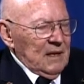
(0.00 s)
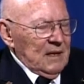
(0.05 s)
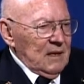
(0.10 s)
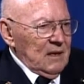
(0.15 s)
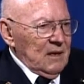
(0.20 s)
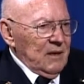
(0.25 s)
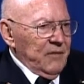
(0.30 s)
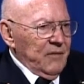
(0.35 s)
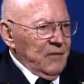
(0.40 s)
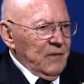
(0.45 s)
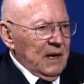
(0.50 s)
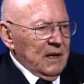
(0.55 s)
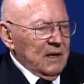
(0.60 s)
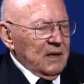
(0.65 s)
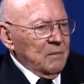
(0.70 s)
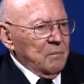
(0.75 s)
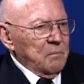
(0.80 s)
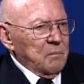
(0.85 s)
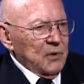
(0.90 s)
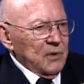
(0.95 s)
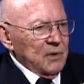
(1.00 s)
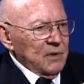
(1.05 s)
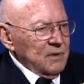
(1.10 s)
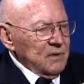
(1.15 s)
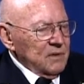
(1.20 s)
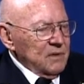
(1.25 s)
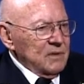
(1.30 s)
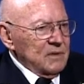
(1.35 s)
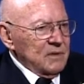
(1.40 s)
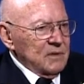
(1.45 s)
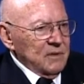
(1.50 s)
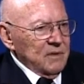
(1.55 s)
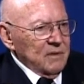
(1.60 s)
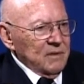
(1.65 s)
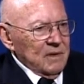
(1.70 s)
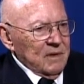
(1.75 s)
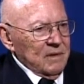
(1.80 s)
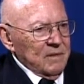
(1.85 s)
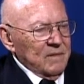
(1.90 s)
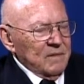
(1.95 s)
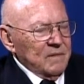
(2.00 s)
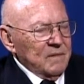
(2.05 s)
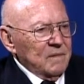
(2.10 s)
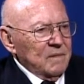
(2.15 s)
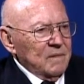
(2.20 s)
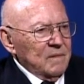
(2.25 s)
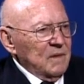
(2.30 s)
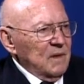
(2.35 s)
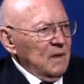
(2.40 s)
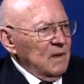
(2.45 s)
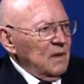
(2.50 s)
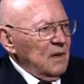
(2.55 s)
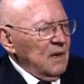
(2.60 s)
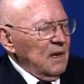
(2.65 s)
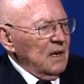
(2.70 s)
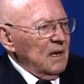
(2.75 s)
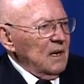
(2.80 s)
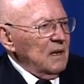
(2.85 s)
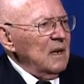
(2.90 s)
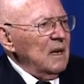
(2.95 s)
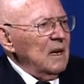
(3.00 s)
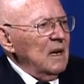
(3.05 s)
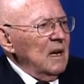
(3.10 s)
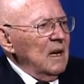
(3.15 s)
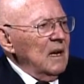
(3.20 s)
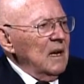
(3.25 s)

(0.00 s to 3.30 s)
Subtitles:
you've got burns, you're looking at